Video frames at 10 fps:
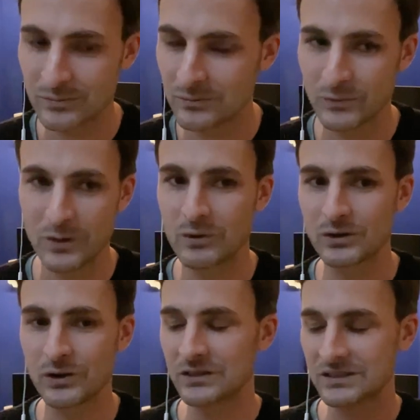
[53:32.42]
we will
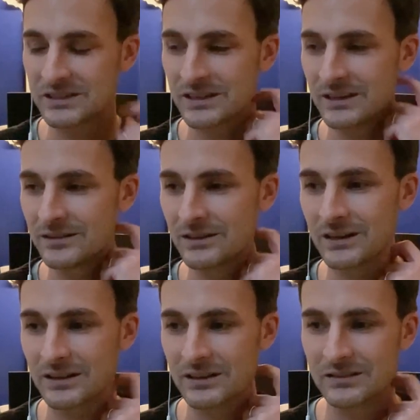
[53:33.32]
not see
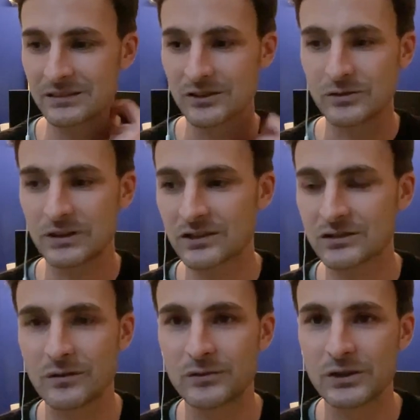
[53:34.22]
the introduction
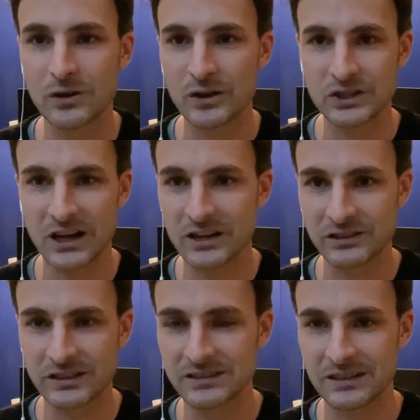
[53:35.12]
of return
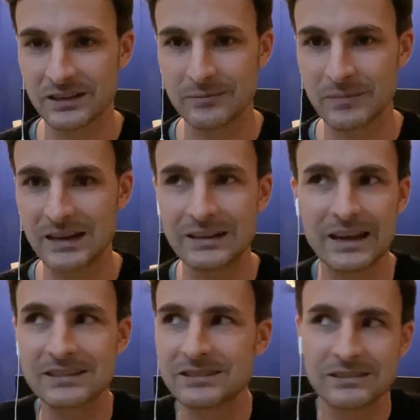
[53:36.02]
charges
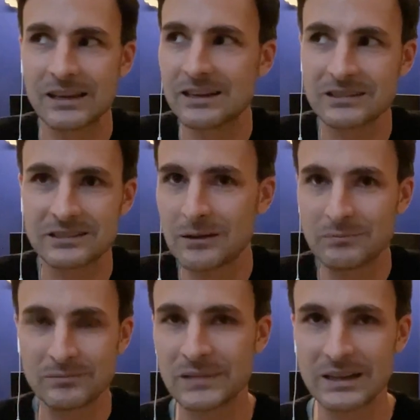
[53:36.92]
unless there's
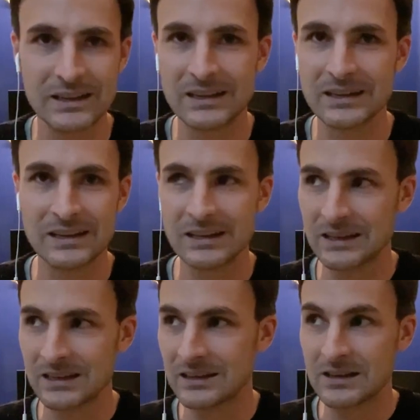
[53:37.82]
some,
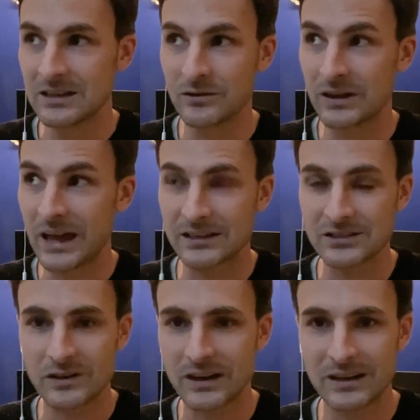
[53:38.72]
you know,
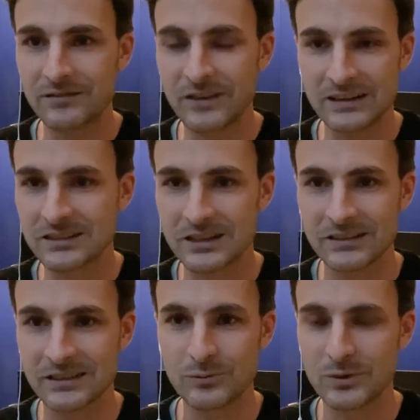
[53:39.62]
extra event
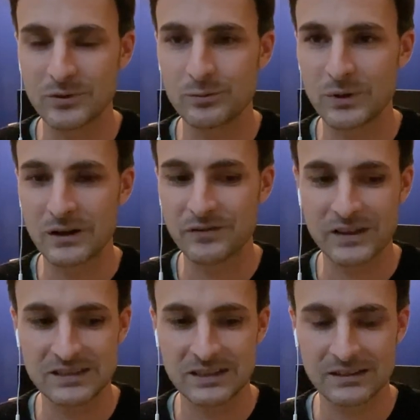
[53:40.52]
that we are
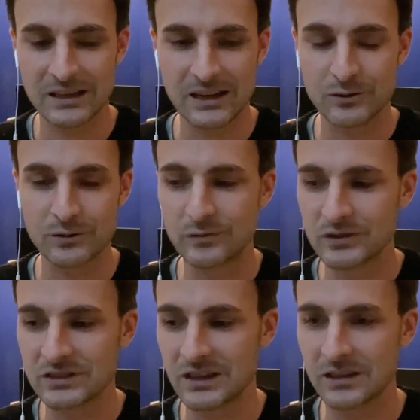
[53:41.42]
facing that I couldn't
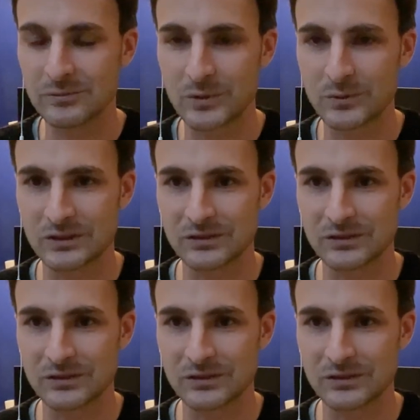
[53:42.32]
foresee at the moment.